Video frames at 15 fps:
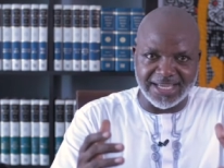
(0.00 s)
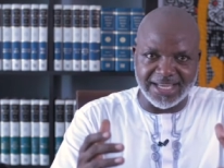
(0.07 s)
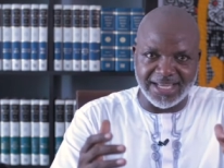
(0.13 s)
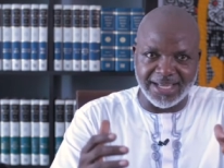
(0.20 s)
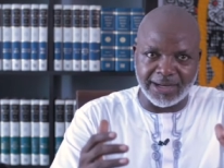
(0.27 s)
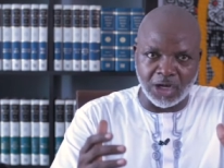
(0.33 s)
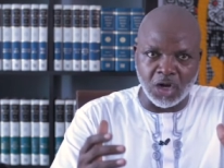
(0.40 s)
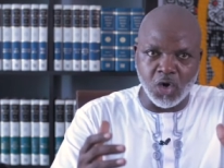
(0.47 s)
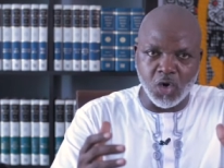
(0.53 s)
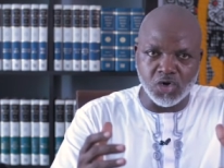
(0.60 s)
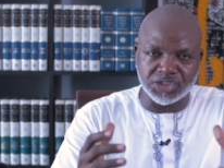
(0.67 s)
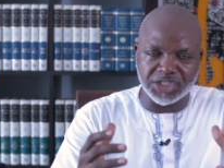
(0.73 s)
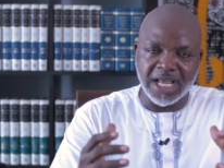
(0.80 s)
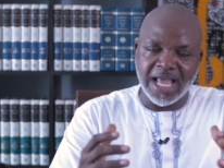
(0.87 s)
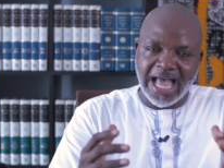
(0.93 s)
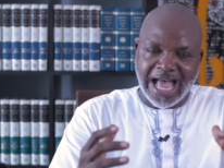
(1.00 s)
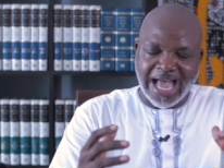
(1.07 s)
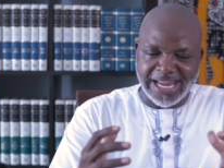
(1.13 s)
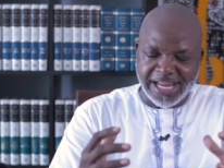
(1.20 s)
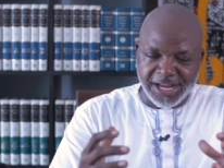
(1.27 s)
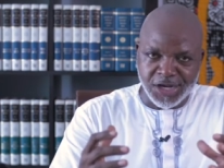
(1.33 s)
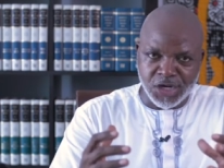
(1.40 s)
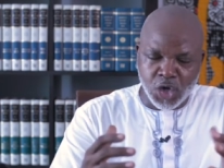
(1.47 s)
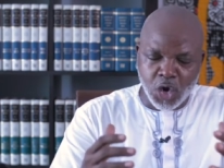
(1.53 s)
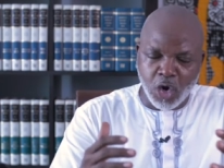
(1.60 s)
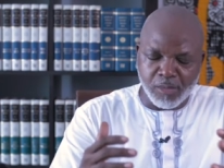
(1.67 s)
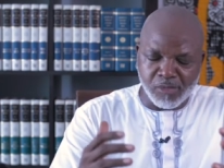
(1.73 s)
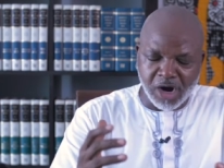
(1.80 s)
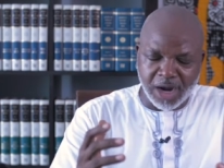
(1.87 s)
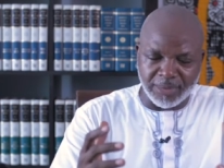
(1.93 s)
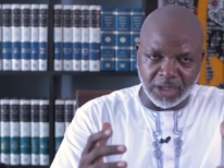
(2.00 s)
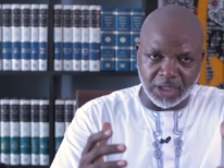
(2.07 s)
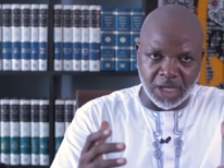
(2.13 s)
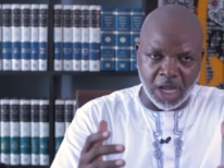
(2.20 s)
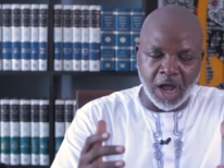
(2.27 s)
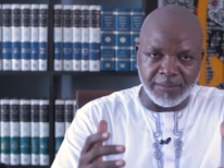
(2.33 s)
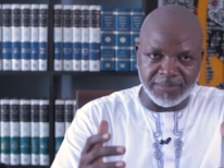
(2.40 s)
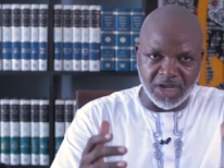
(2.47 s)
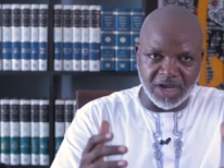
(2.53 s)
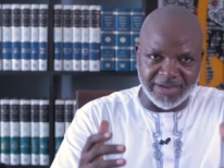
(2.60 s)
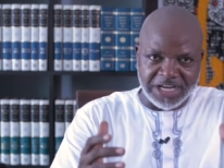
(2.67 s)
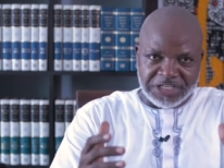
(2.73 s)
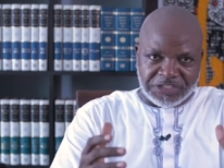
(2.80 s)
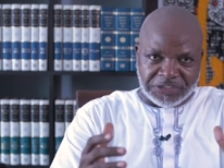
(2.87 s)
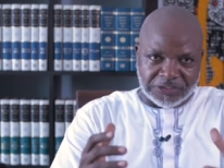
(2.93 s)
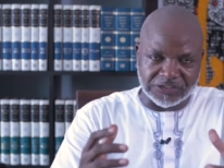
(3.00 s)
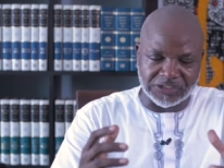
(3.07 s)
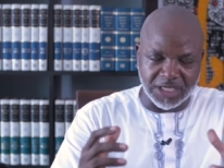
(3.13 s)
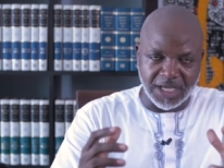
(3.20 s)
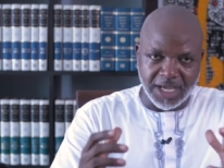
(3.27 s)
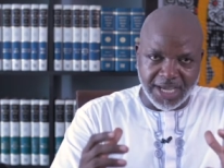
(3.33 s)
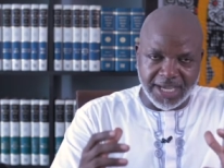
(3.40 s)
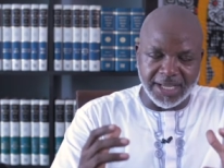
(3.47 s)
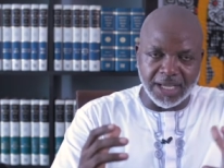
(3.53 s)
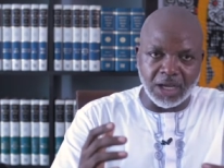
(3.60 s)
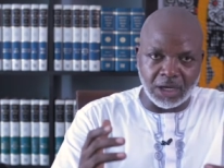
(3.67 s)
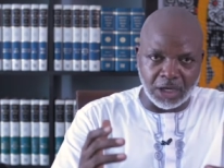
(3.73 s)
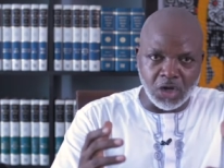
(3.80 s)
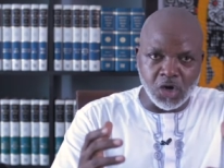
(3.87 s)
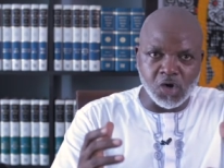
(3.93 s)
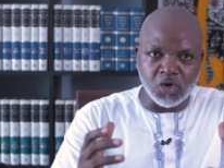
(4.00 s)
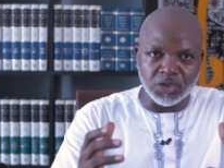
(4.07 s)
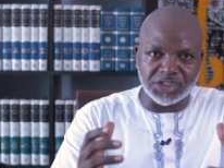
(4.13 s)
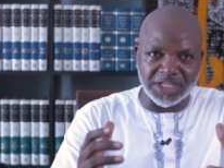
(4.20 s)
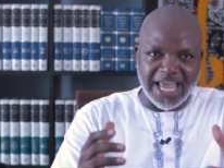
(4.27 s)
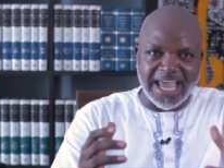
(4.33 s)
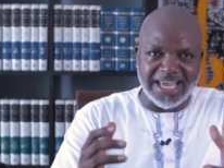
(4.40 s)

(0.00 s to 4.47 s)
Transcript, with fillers: It includes an innumerable company of angels. It includes a